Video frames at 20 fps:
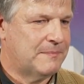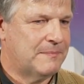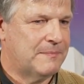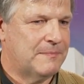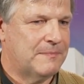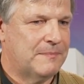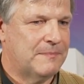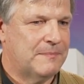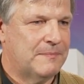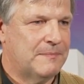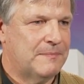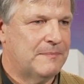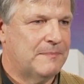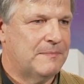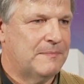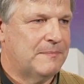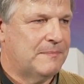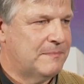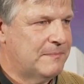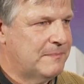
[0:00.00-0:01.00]

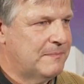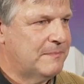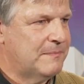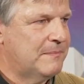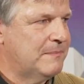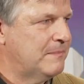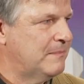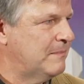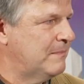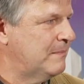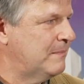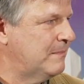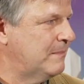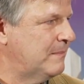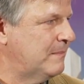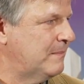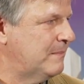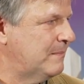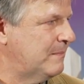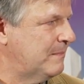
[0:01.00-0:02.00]

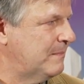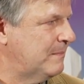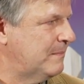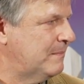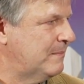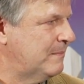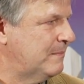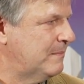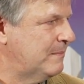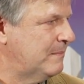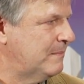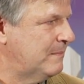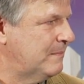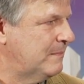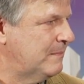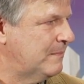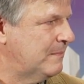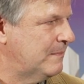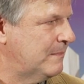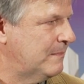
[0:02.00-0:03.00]

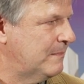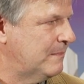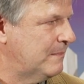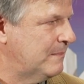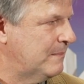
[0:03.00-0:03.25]
No words are spoken by the person on screen.